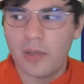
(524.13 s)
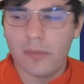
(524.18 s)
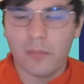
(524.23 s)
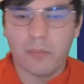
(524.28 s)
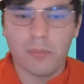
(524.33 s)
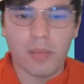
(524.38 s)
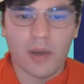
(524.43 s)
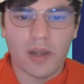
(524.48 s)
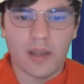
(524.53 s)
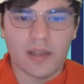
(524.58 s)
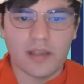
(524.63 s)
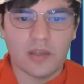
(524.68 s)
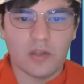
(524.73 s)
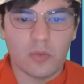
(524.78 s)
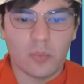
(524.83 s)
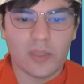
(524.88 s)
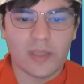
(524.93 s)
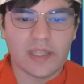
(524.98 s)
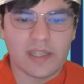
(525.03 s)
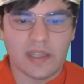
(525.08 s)
but
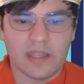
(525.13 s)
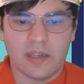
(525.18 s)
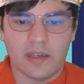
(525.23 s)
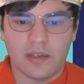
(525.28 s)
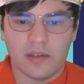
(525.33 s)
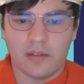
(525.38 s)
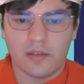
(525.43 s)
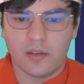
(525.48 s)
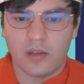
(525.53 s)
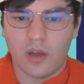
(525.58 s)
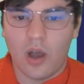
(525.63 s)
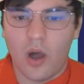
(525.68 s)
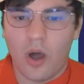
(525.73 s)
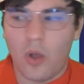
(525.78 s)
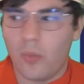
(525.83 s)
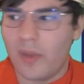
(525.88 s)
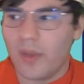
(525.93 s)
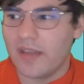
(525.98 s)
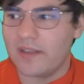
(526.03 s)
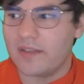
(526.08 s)
we can
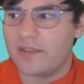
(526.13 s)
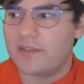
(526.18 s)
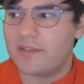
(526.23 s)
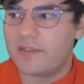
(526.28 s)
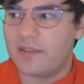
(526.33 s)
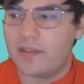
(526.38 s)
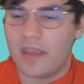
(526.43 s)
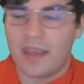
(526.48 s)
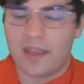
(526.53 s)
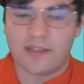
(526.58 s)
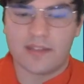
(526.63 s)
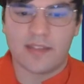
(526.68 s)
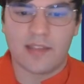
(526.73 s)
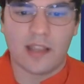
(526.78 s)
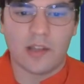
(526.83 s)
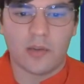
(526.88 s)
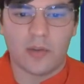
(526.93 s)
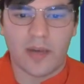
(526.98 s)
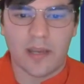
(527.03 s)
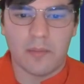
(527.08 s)
always
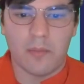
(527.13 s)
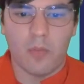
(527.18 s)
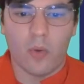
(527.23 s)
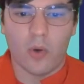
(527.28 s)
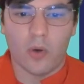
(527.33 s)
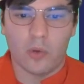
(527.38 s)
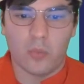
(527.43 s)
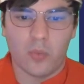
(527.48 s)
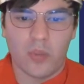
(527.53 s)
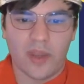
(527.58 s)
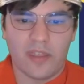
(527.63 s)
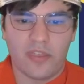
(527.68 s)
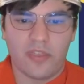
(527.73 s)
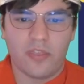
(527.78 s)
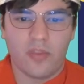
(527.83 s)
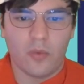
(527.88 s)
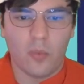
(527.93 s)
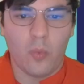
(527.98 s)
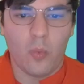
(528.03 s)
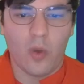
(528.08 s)
accelerate more
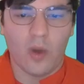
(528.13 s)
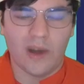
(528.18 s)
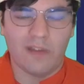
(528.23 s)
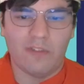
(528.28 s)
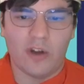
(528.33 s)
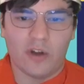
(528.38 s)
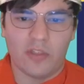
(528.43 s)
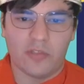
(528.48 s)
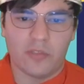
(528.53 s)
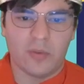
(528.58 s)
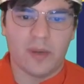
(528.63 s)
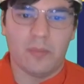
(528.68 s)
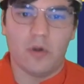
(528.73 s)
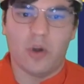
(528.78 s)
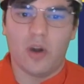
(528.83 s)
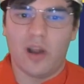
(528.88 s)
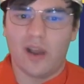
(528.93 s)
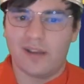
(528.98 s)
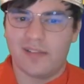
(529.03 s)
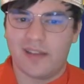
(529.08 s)
with one of our 3
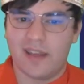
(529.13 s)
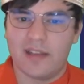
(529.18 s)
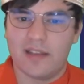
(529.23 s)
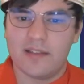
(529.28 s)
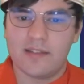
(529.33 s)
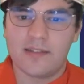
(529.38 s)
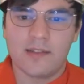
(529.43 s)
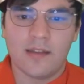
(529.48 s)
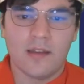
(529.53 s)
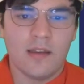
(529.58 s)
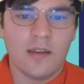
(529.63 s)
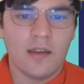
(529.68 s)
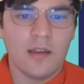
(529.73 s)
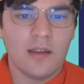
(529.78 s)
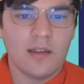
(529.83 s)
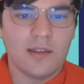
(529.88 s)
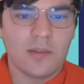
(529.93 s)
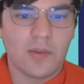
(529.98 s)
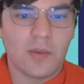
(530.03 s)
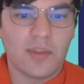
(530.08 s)
Mirage Gates.
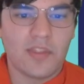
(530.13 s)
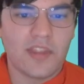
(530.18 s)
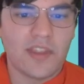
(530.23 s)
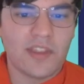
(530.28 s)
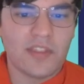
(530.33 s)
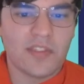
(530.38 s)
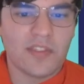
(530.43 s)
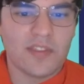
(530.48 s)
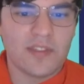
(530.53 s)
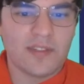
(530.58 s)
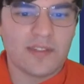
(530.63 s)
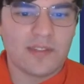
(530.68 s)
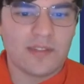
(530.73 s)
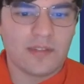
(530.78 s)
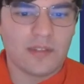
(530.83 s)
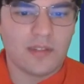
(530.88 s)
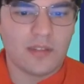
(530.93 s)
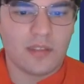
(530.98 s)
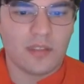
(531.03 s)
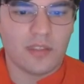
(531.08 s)
So I think
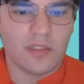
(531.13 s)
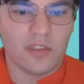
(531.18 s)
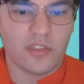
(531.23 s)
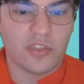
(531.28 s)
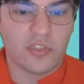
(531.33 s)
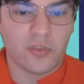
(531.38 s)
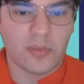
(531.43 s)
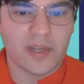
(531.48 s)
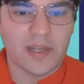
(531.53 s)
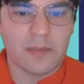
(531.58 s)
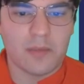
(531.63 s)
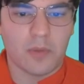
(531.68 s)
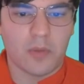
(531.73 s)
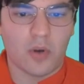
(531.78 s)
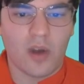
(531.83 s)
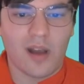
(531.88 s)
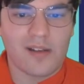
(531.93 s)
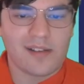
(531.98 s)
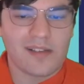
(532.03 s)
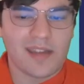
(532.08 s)
the 3
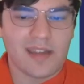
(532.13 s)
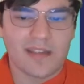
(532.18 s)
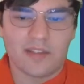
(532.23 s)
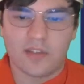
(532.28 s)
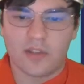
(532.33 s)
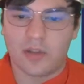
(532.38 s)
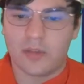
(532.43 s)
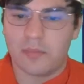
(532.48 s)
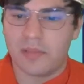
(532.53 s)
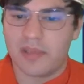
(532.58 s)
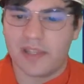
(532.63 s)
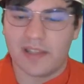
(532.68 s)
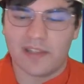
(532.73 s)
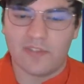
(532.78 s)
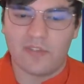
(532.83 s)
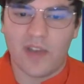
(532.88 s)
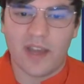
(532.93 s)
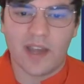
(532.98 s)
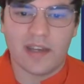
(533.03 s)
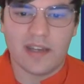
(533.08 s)
Mirage Gates are completely
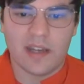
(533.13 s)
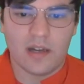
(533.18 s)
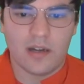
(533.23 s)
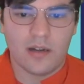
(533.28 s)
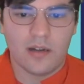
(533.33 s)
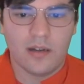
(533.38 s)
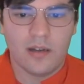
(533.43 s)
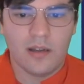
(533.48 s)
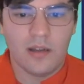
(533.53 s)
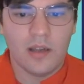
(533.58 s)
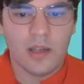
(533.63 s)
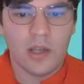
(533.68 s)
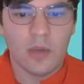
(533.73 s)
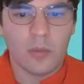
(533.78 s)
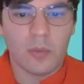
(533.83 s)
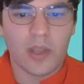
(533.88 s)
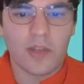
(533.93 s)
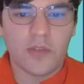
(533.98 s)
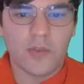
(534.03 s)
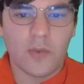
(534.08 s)
fine here.
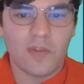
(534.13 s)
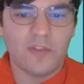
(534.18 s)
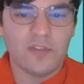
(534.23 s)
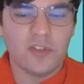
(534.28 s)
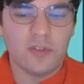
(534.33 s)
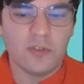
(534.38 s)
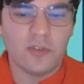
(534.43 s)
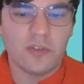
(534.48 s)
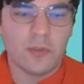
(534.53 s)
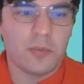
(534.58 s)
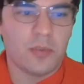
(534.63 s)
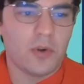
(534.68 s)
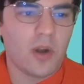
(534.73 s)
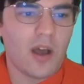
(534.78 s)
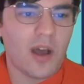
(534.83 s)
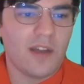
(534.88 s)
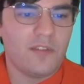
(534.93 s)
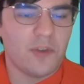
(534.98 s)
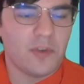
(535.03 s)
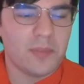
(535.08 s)
We also have 2 Super
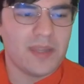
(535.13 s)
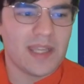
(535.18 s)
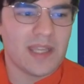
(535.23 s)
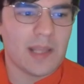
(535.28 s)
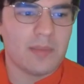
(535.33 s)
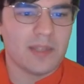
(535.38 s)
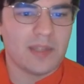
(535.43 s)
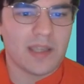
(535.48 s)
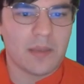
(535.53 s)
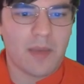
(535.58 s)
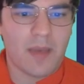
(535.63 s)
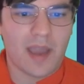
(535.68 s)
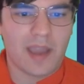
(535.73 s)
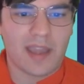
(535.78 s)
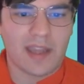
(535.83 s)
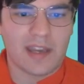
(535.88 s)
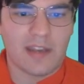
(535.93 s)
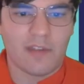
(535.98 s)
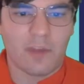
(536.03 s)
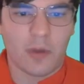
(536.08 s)
Rod for being able to get back
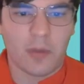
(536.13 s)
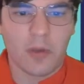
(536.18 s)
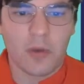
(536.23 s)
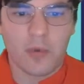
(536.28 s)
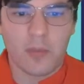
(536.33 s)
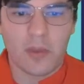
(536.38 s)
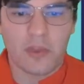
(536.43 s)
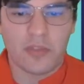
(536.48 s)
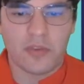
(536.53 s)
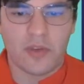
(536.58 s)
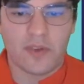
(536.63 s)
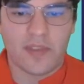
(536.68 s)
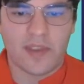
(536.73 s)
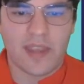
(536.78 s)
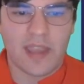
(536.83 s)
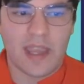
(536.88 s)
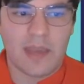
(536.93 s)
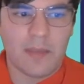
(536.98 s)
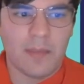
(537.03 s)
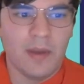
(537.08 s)
any of our Pokemon throughout the
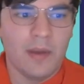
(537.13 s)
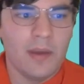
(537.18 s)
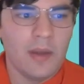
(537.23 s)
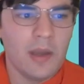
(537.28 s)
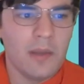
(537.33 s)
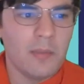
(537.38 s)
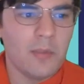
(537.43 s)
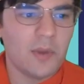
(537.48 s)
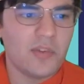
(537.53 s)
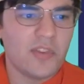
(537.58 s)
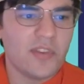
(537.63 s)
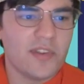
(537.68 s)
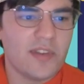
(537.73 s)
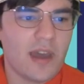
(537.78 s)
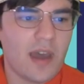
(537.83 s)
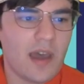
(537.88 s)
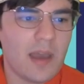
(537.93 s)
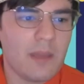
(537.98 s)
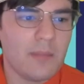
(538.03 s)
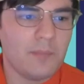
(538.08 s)
game. Most of the
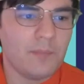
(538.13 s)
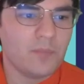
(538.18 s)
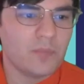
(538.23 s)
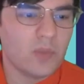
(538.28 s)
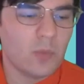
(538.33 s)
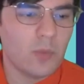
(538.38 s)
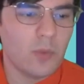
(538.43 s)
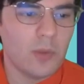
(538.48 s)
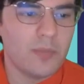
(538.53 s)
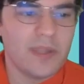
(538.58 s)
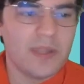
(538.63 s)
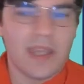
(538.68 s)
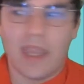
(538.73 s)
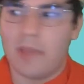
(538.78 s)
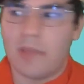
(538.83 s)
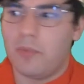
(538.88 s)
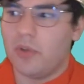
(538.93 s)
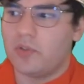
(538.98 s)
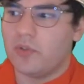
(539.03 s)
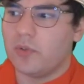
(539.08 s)
time, we'll be
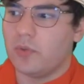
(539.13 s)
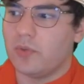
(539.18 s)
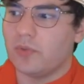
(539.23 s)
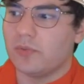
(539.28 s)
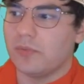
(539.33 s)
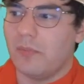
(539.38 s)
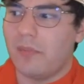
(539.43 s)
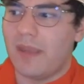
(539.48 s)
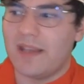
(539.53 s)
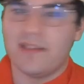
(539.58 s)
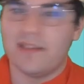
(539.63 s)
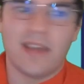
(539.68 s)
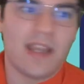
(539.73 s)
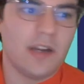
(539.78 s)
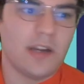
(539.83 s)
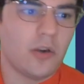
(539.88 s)
able to maintain our